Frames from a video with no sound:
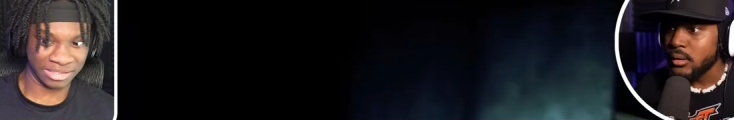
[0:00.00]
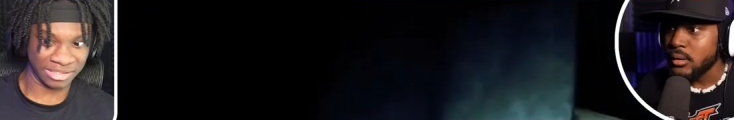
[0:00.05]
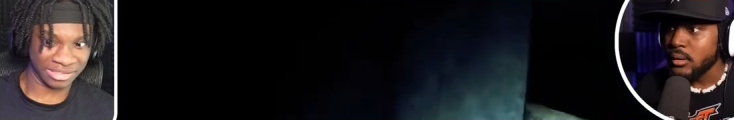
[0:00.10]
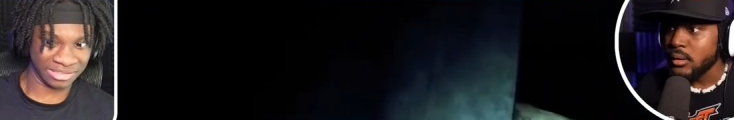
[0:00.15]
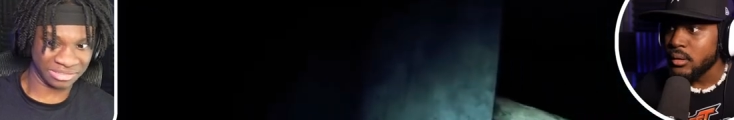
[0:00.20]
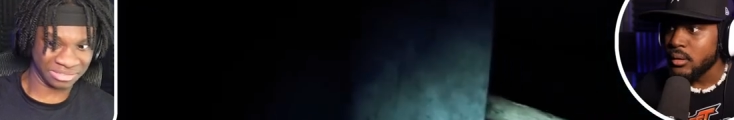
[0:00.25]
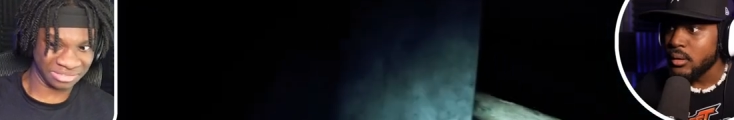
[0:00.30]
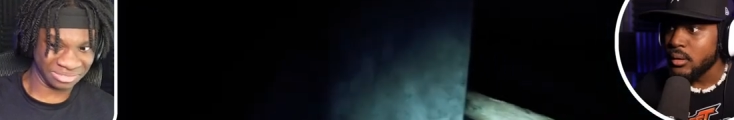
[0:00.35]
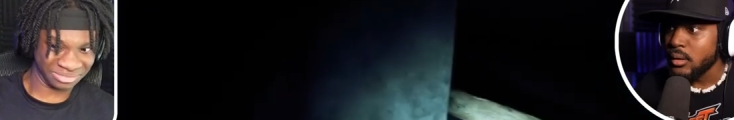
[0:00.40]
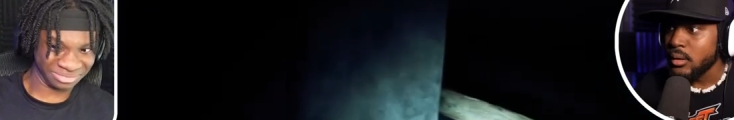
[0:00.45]

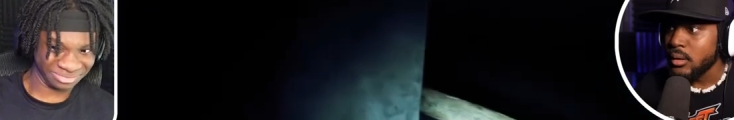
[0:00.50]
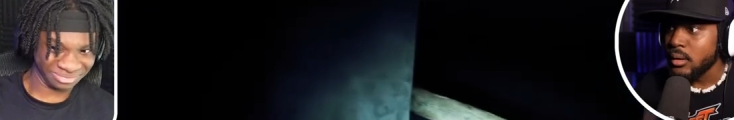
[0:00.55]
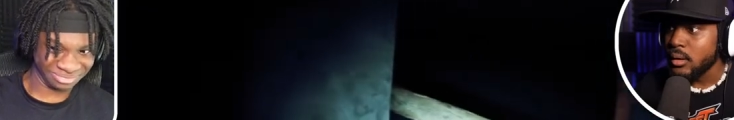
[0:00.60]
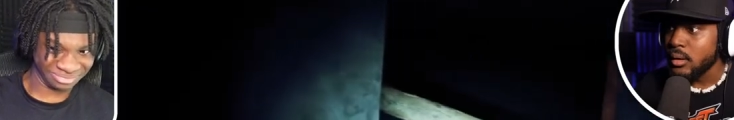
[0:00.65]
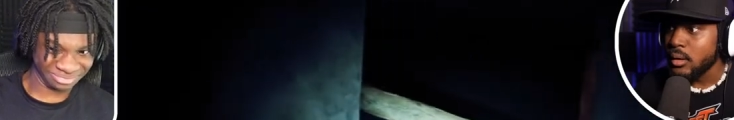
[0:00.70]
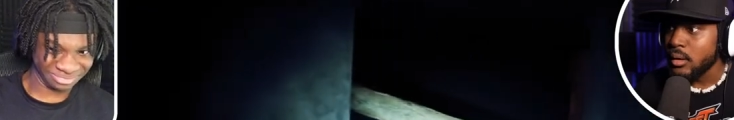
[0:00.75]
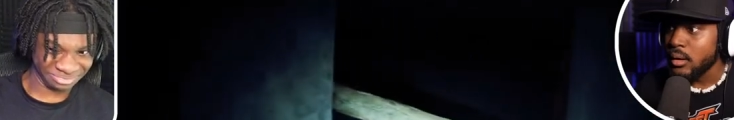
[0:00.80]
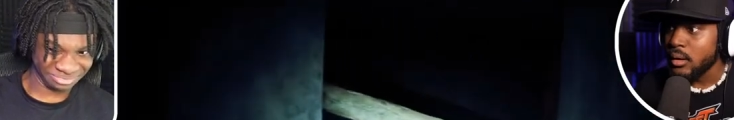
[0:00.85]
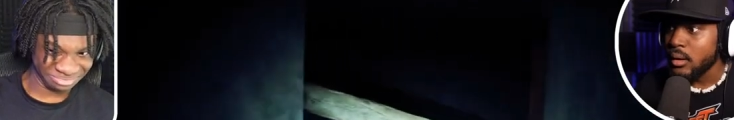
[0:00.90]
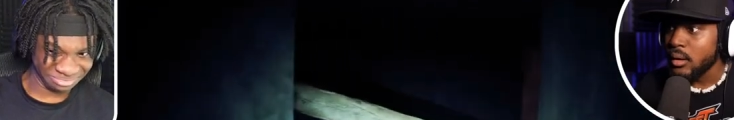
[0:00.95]

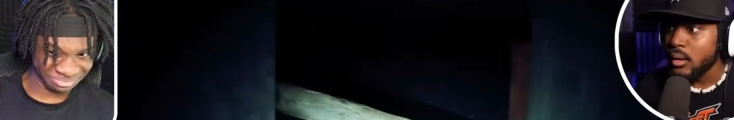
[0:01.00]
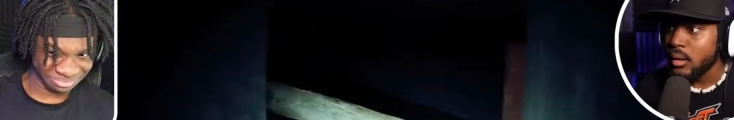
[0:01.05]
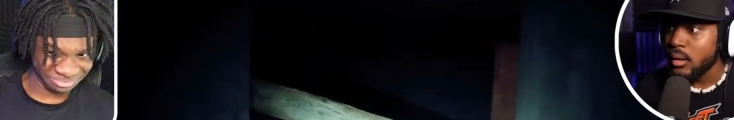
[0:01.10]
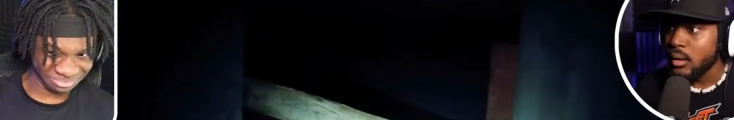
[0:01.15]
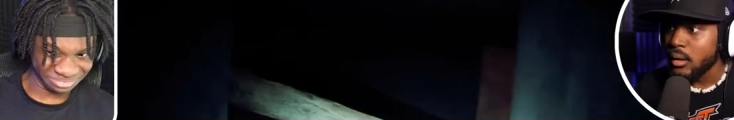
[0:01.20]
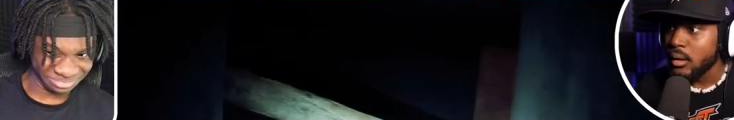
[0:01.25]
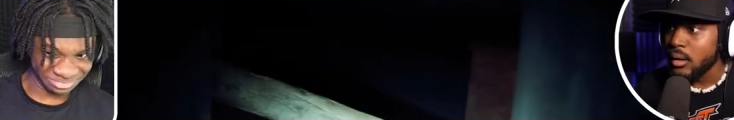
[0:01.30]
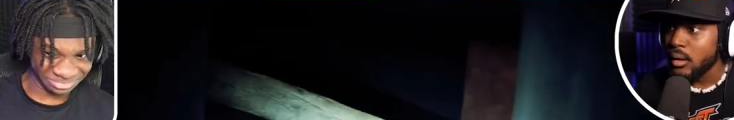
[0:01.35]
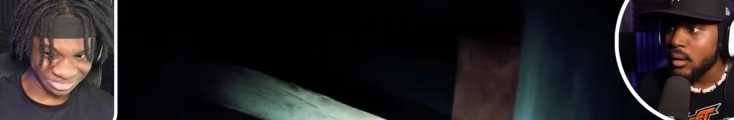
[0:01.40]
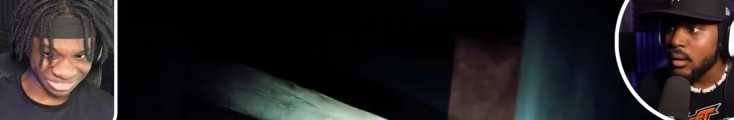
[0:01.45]

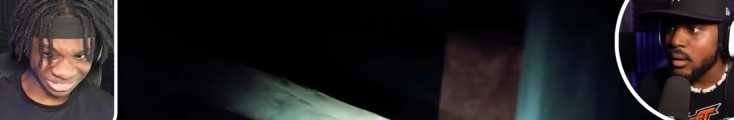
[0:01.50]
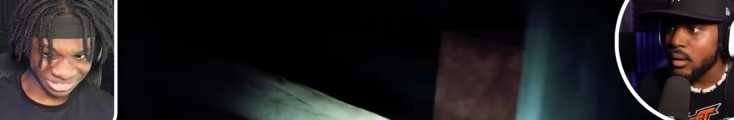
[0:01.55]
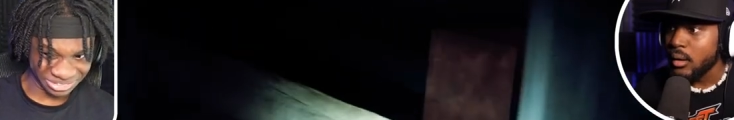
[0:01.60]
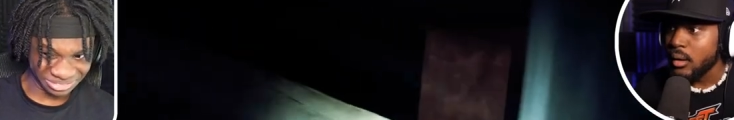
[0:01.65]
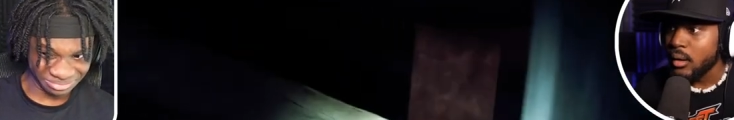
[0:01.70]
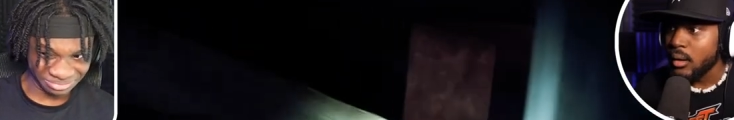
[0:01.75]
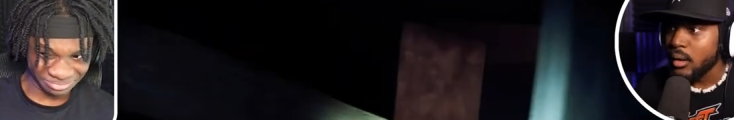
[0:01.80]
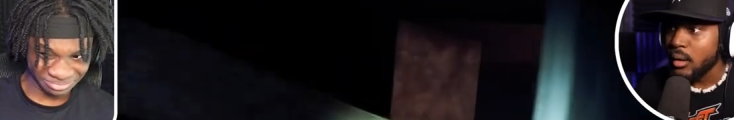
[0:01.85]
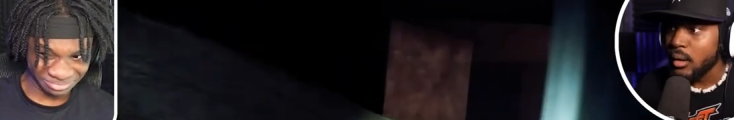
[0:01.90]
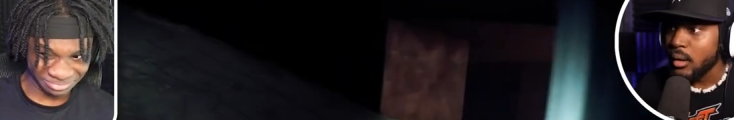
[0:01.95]

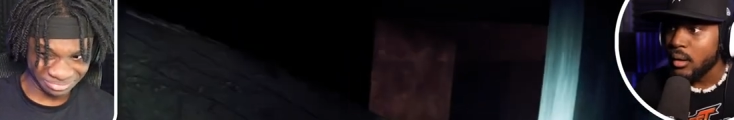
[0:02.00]
(no one is talking)